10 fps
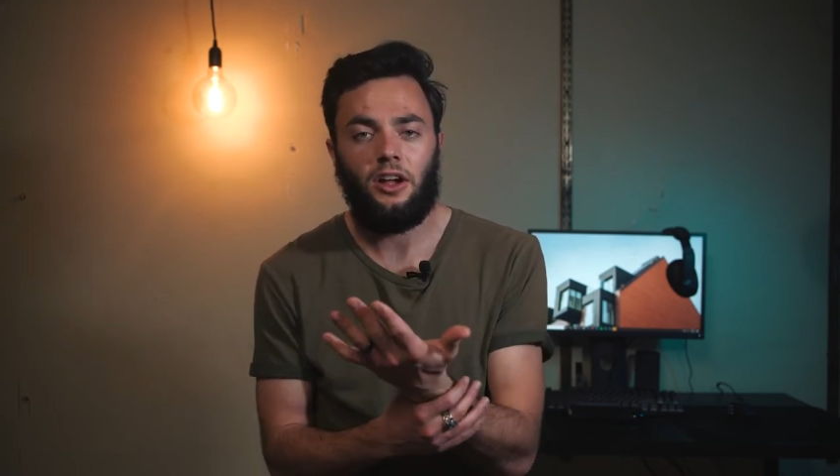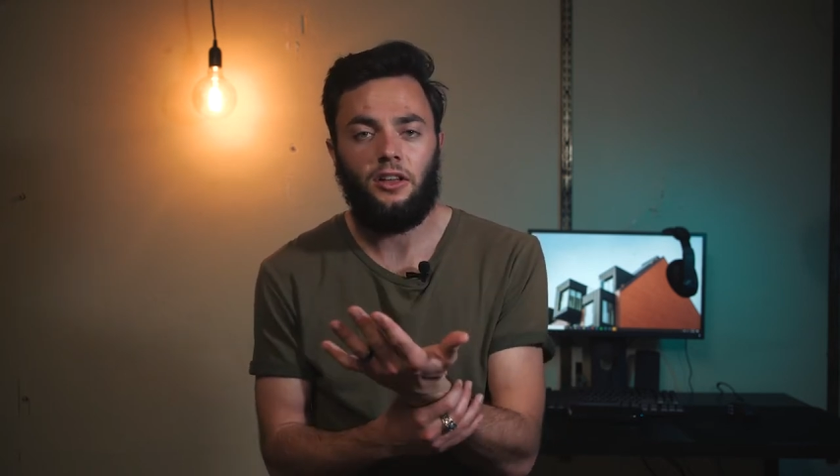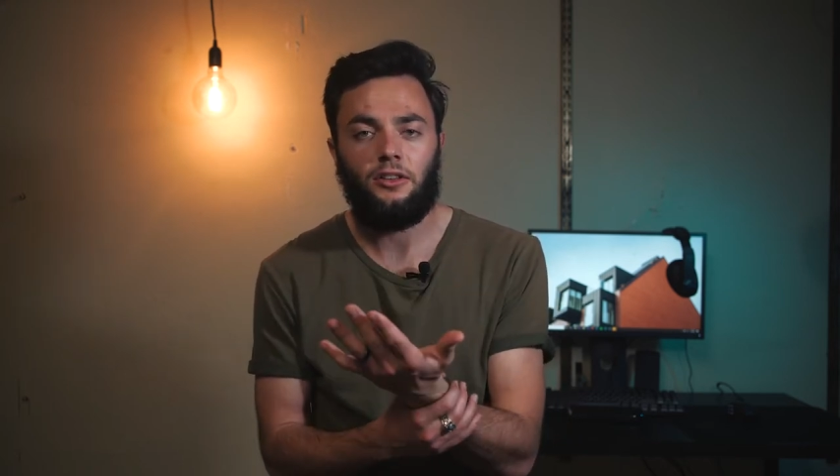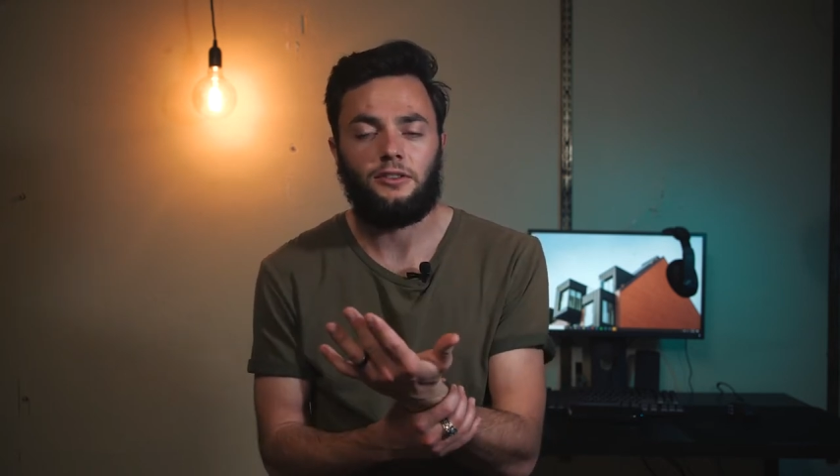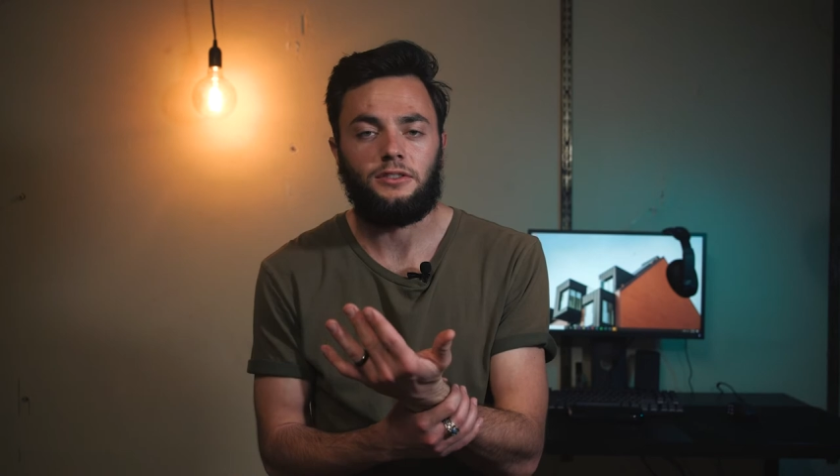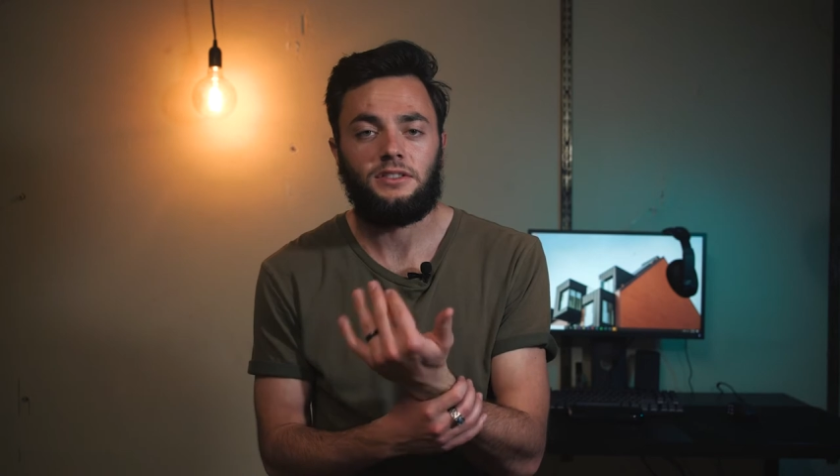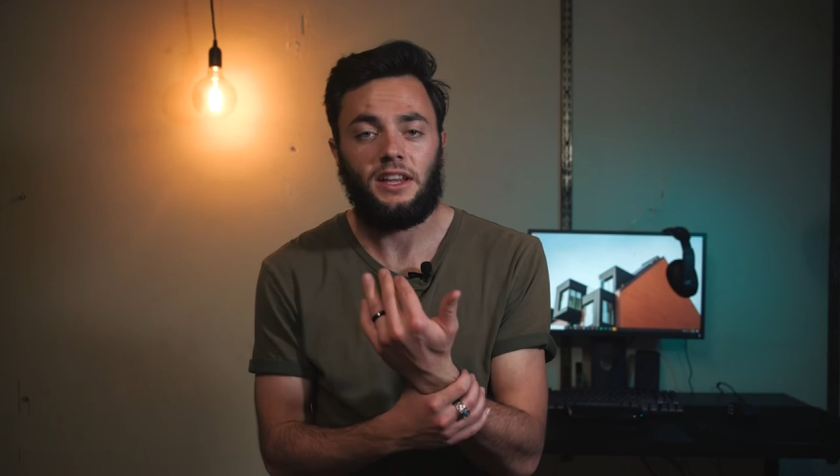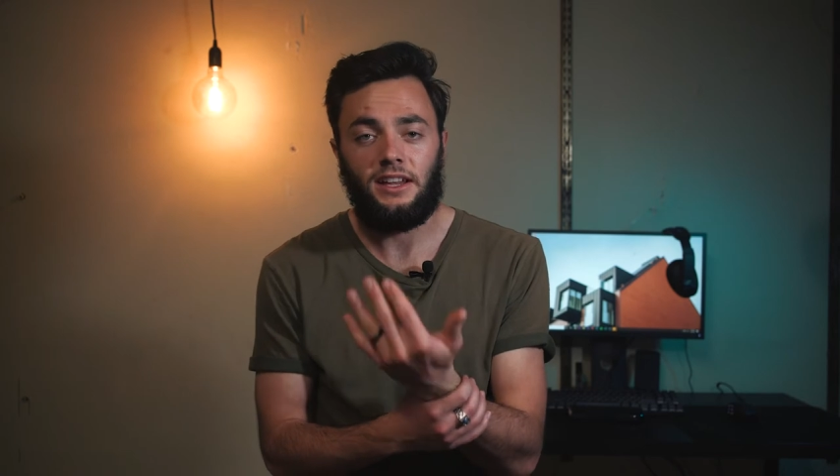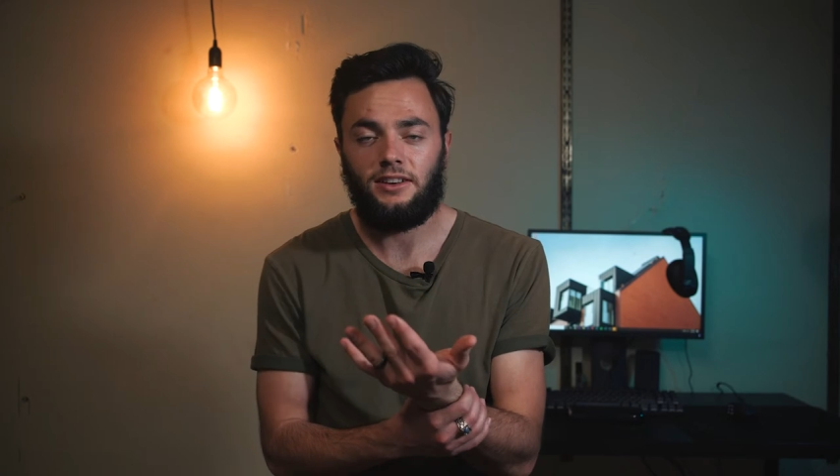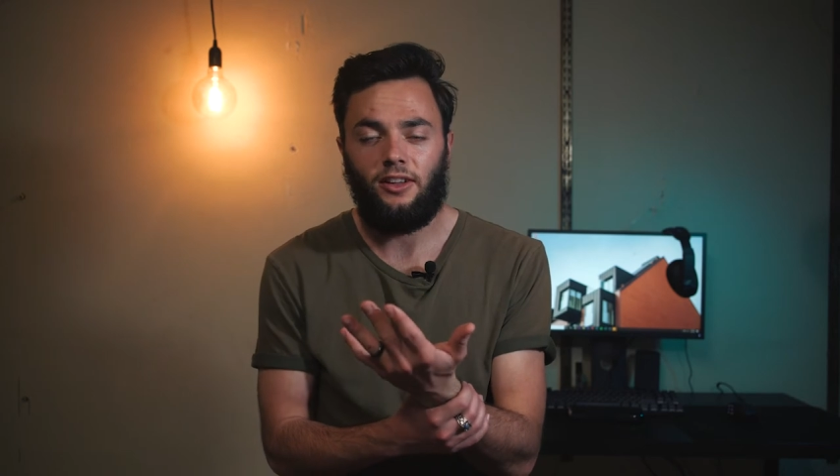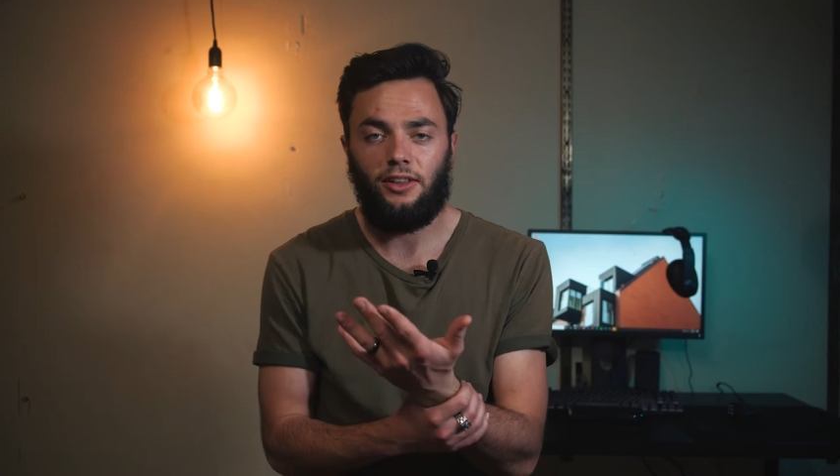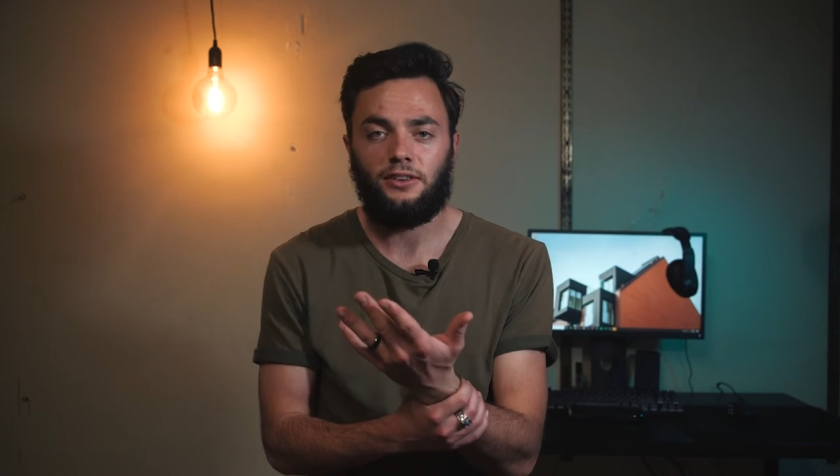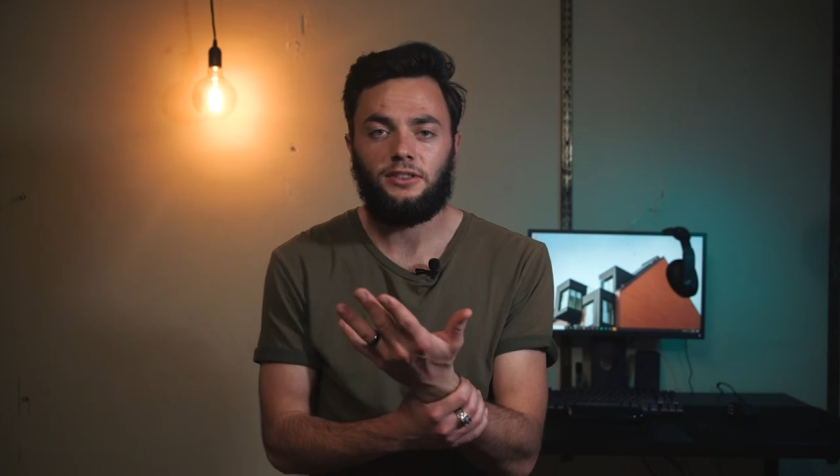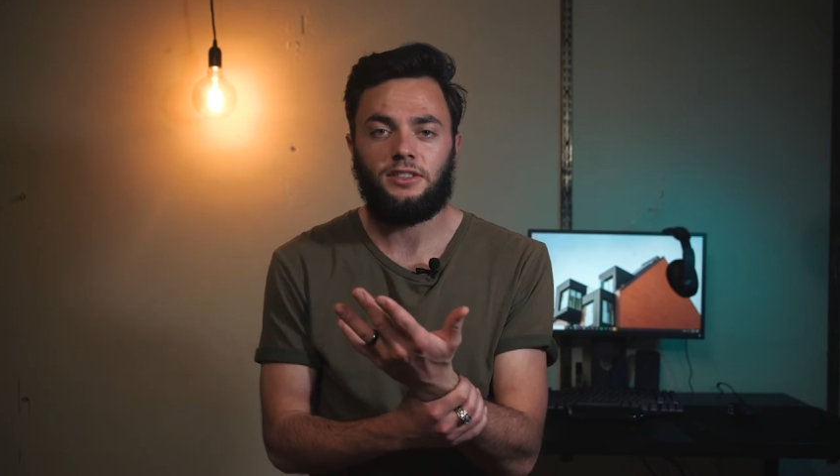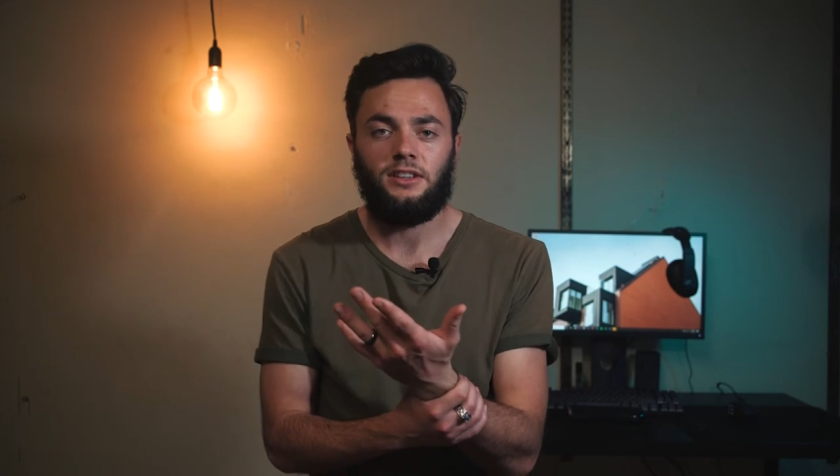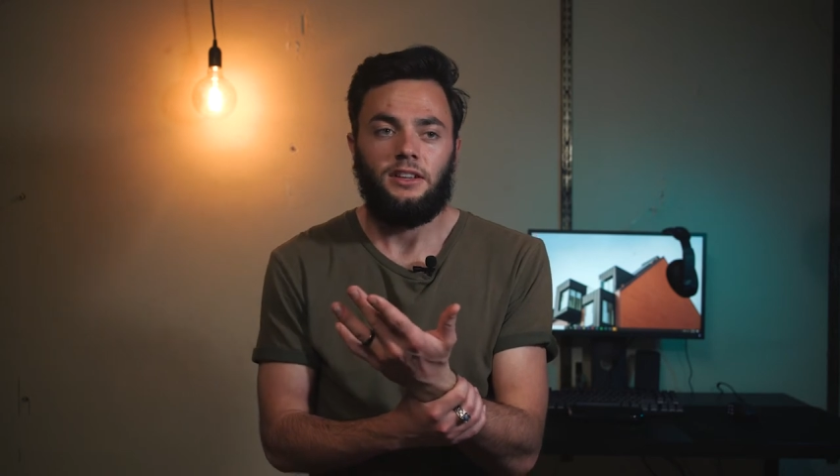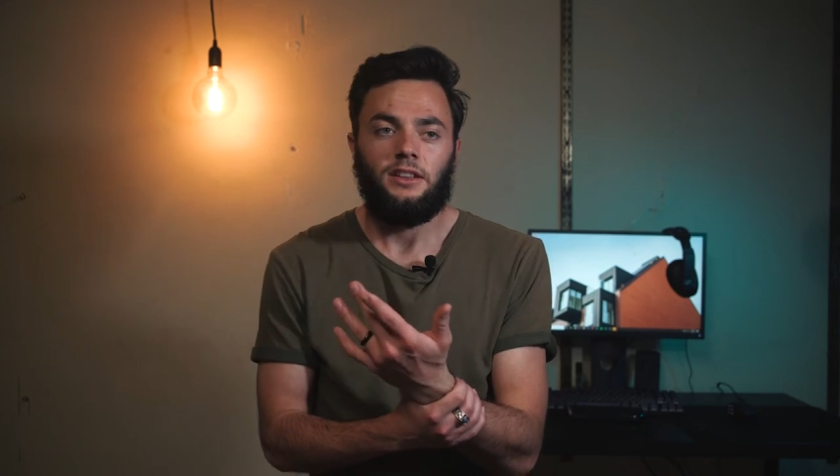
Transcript: $10,